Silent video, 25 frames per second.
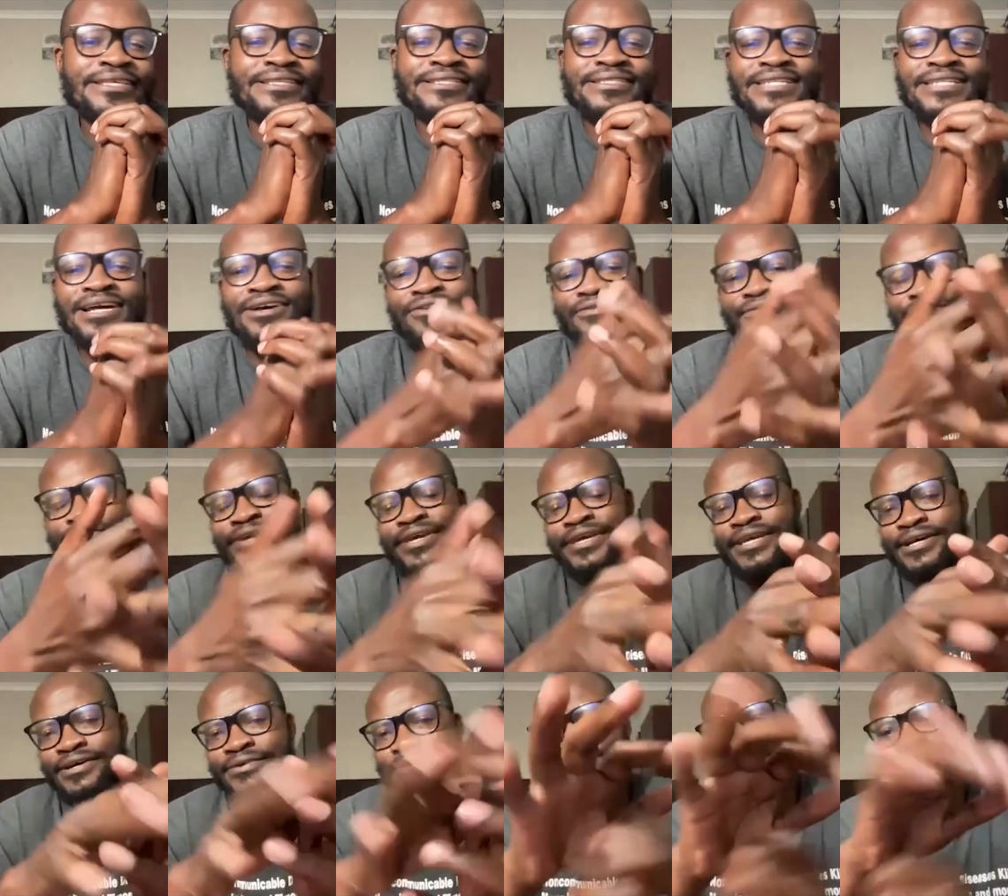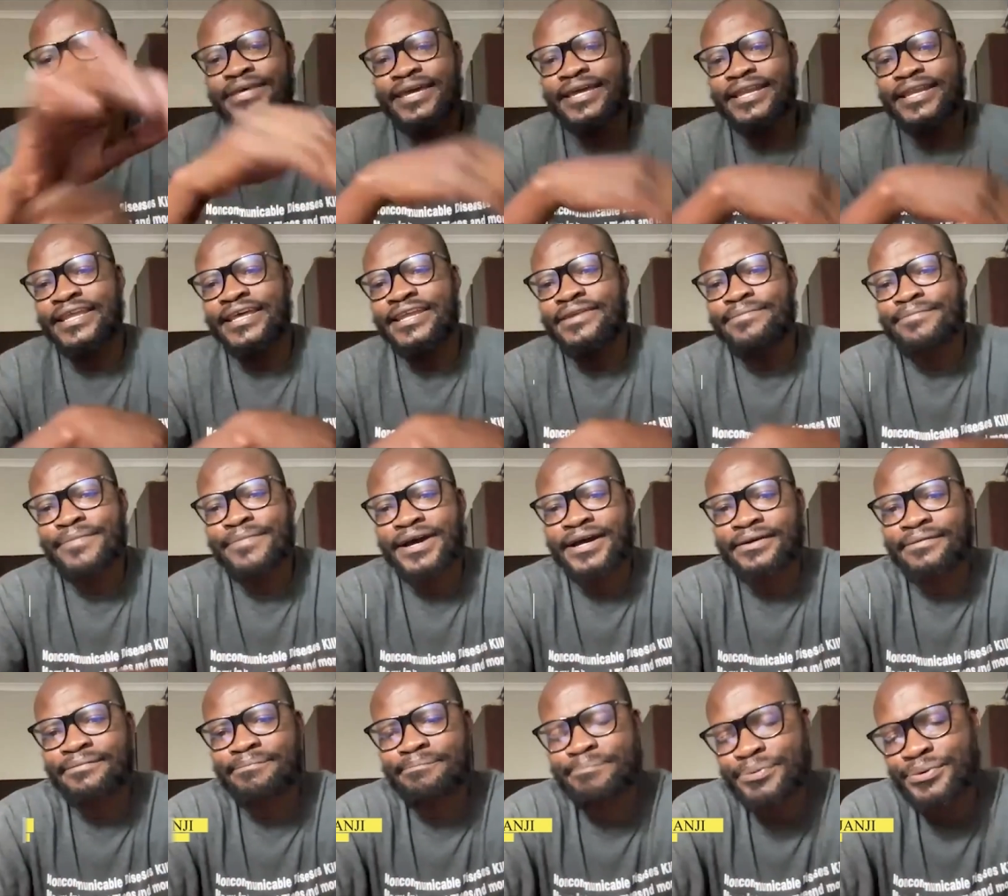The Struggle for Health, a
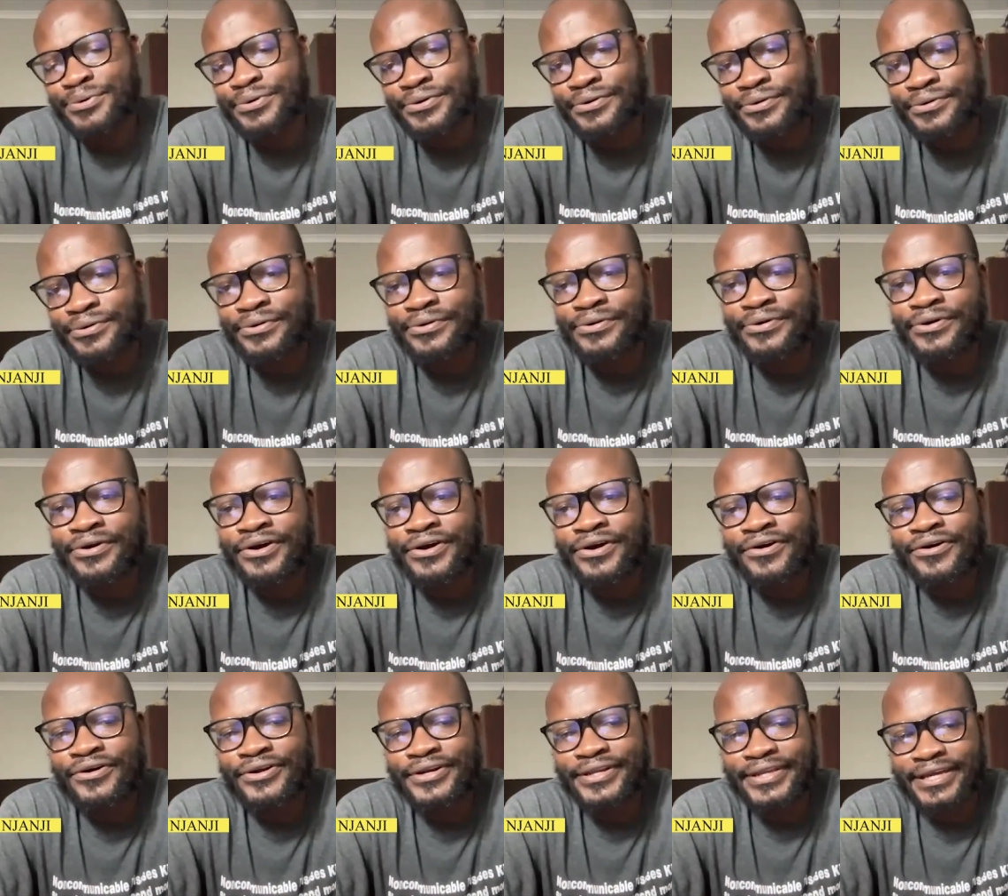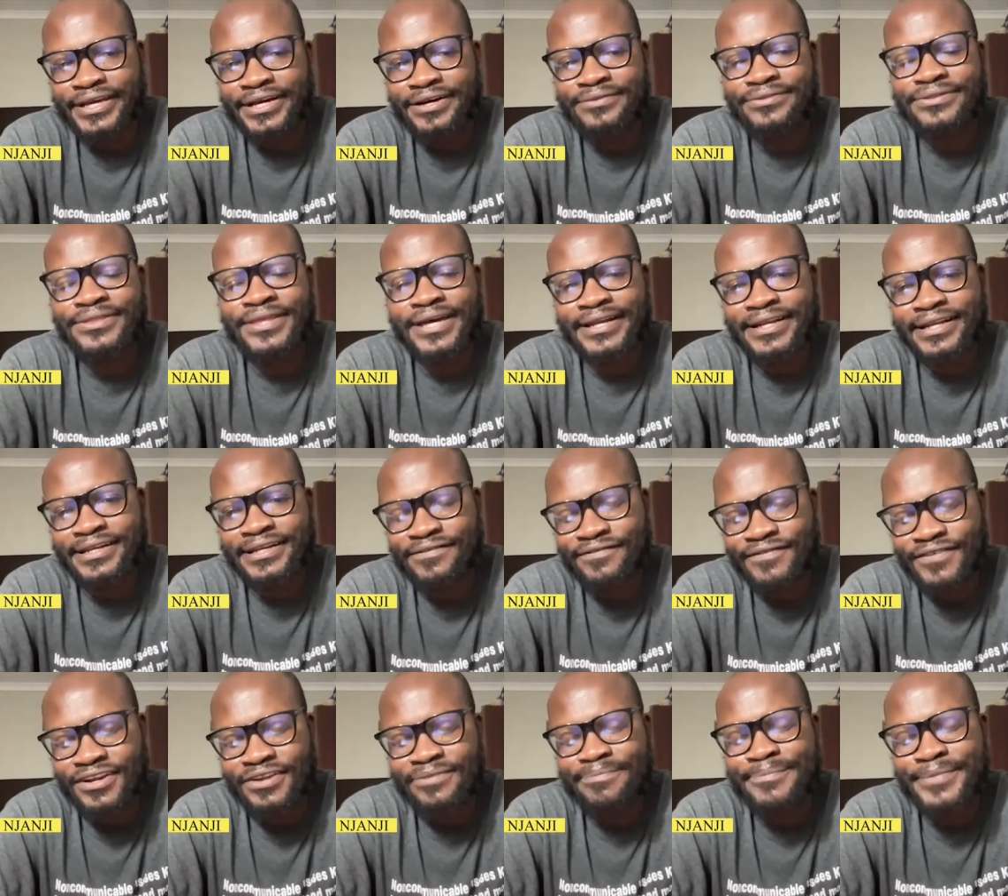landmark book on health
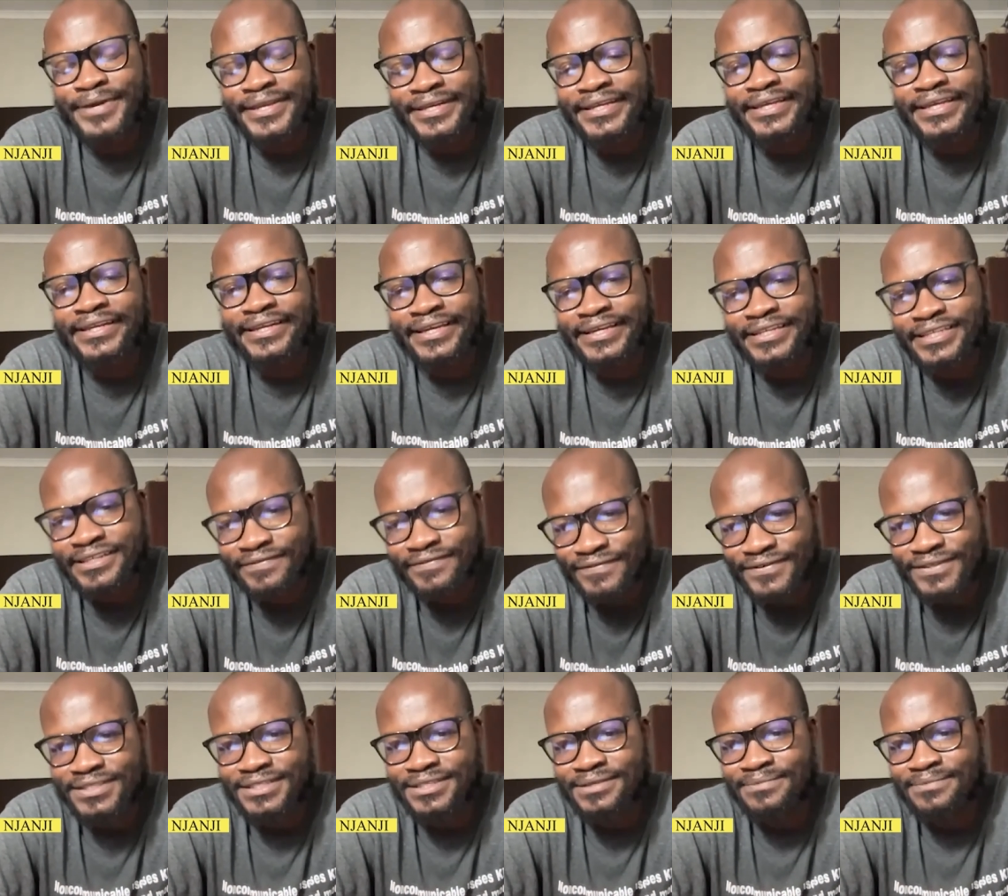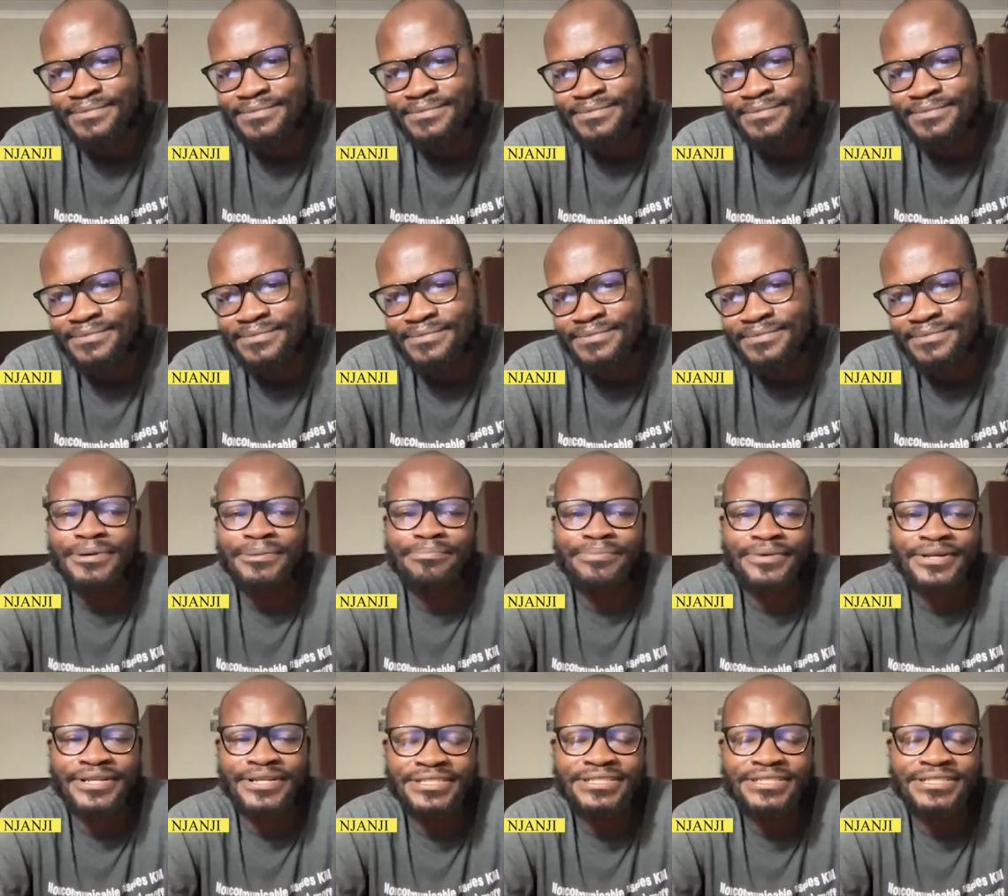underdevelopment and activism, first
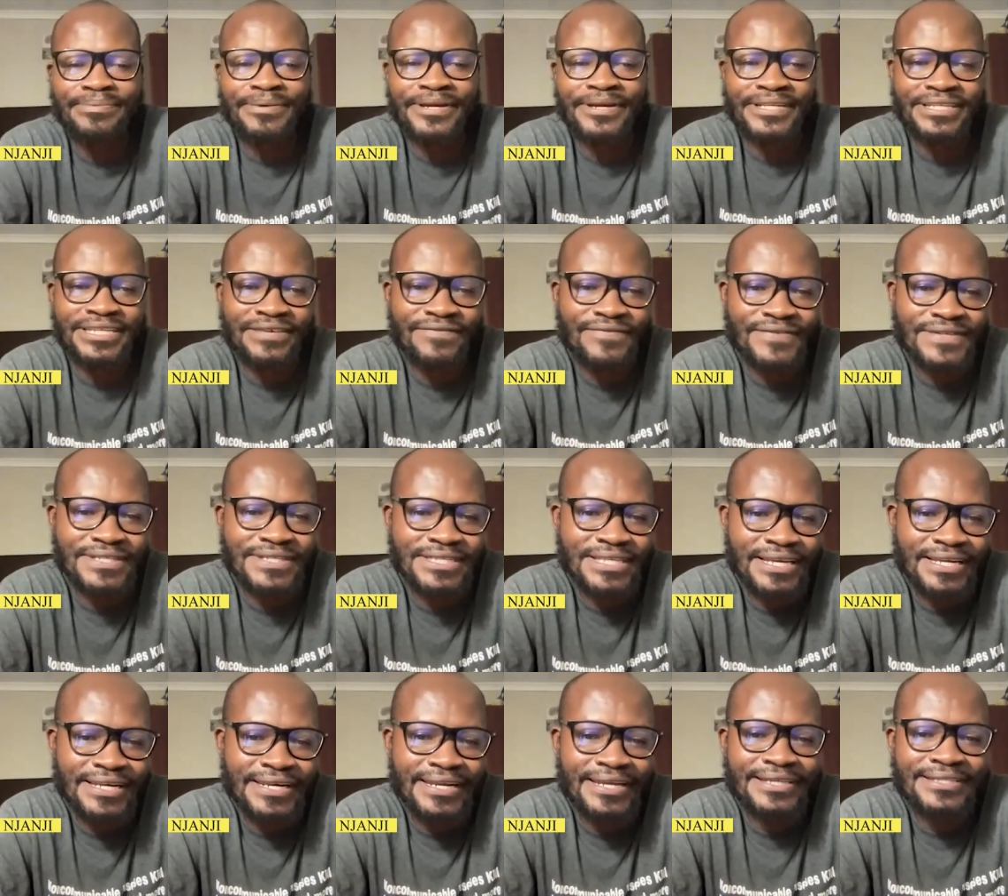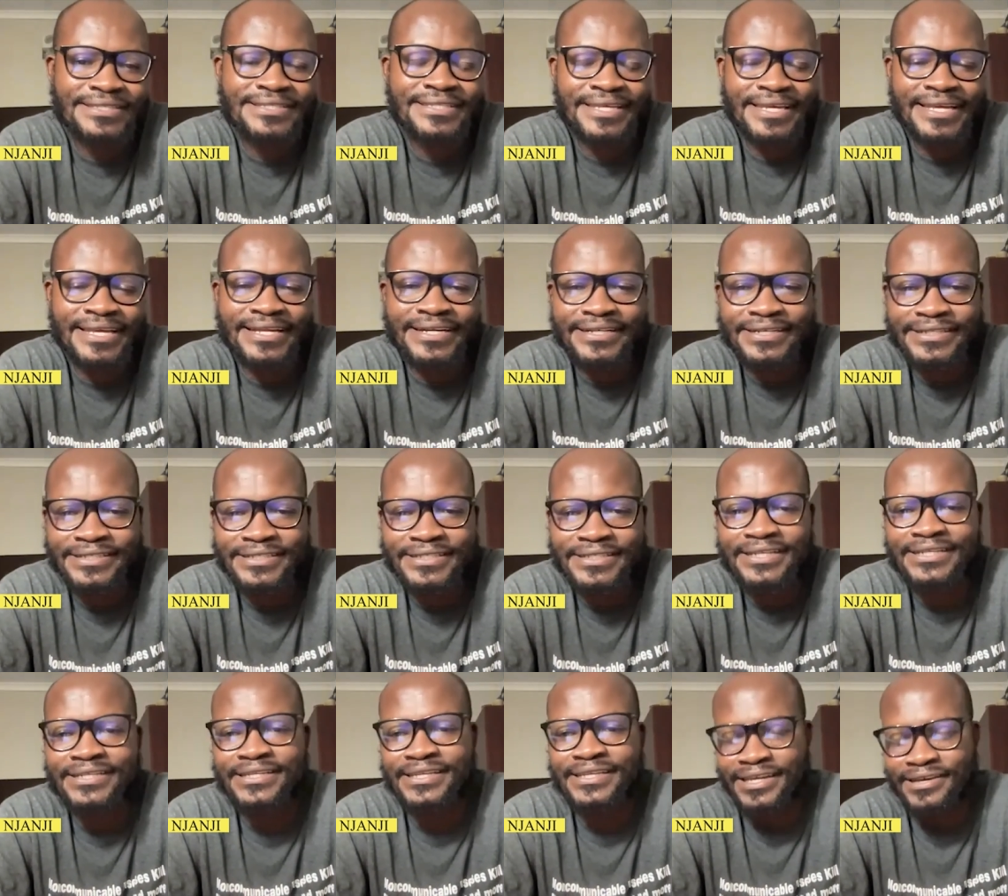published by David Sanders and
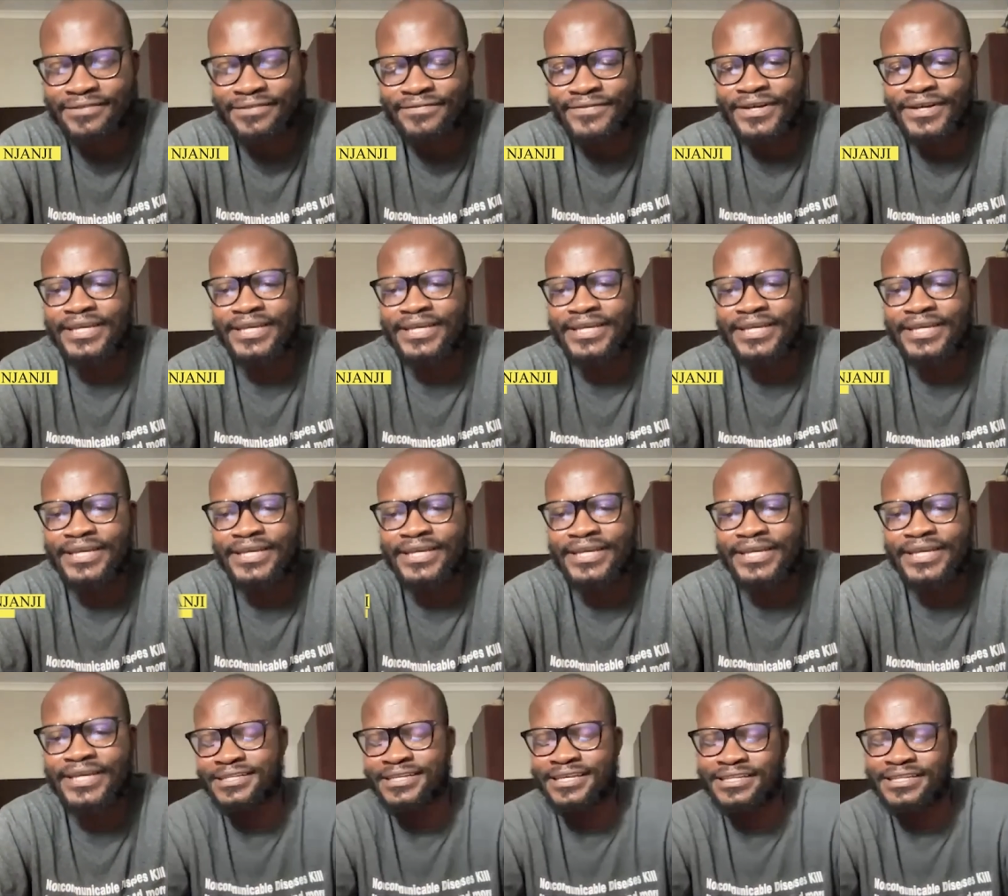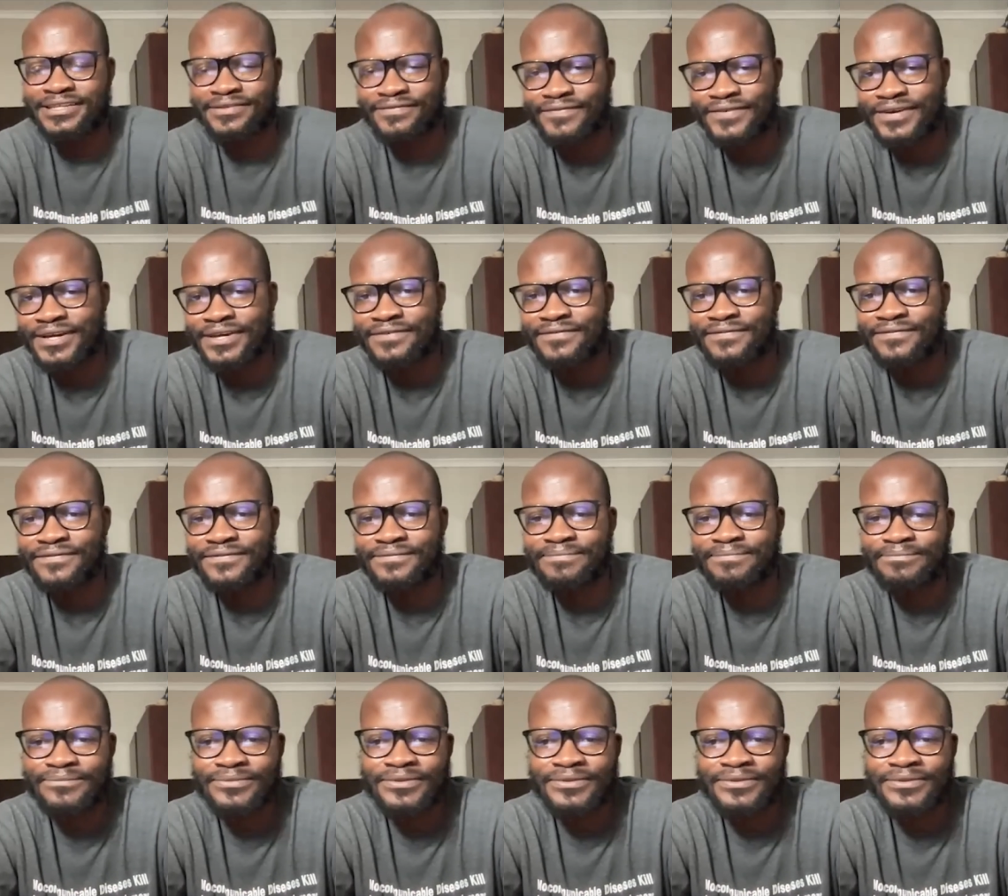Richard Carver in 1985.